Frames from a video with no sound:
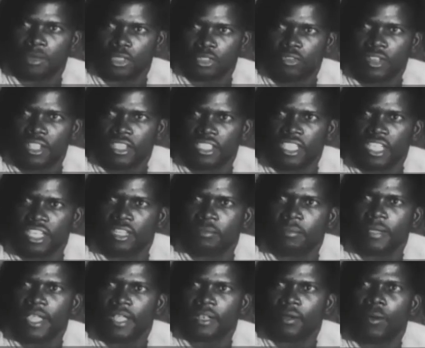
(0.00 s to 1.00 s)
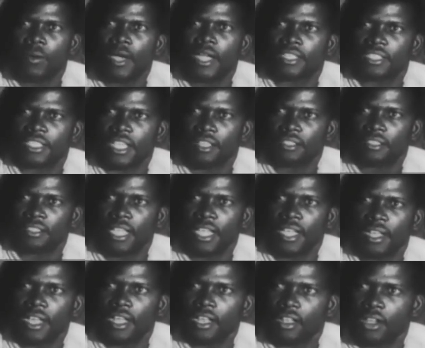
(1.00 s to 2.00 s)
a strange-colored man in a white South
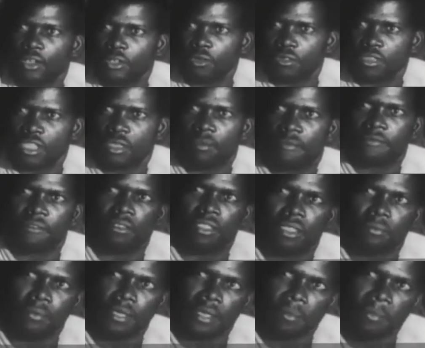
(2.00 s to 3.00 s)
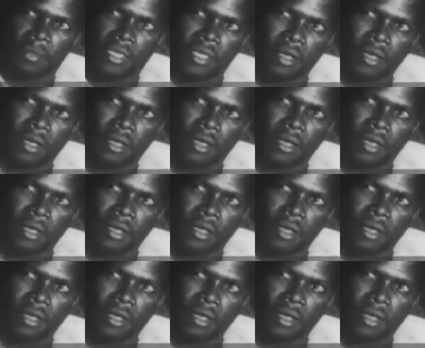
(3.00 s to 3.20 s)
town. How long you think before they pick me